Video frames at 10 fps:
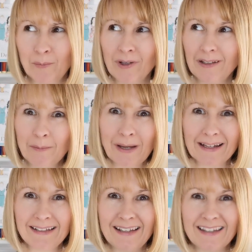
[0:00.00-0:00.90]
bringing them
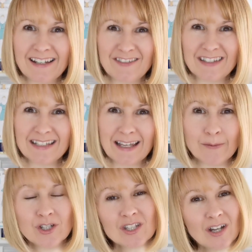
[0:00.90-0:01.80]
back in at the end of the day,
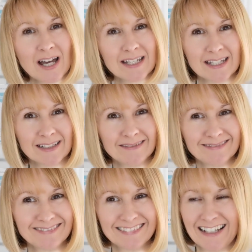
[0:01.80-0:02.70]
which is not ideal.
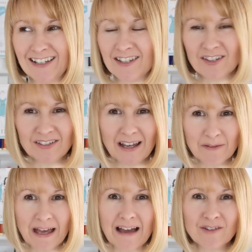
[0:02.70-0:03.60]
So
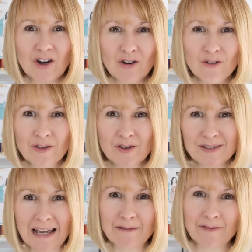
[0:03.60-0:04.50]
now that I've got all
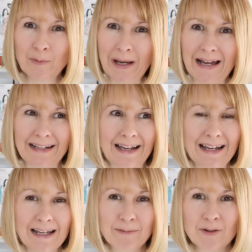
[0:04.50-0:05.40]
those out of the bag,
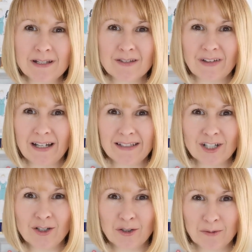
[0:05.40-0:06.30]
I am going to find
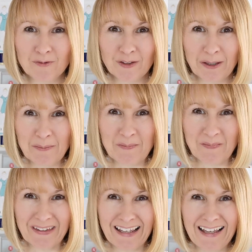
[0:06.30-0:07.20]
a home for them,
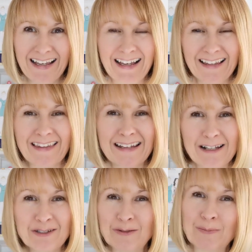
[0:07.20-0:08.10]
and then
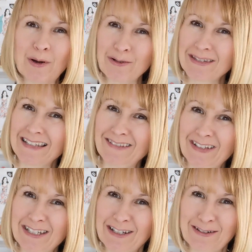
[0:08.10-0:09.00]
I'll do the box in a
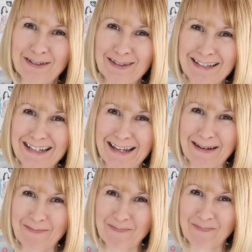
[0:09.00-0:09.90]
video another
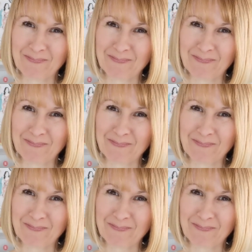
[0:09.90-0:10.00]
day.